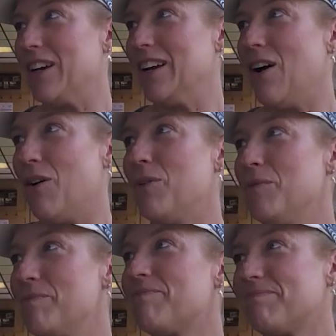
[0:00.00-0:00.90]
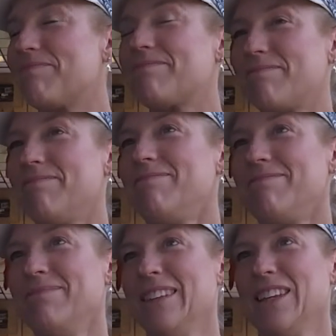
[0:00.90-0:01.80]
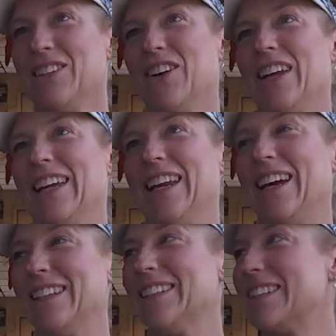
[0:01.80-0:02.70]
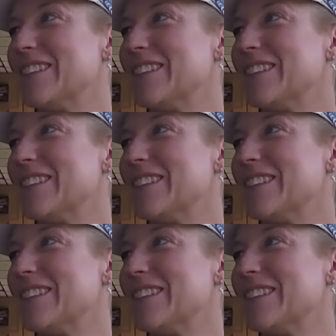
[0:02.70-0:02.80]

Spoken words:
It's really nice.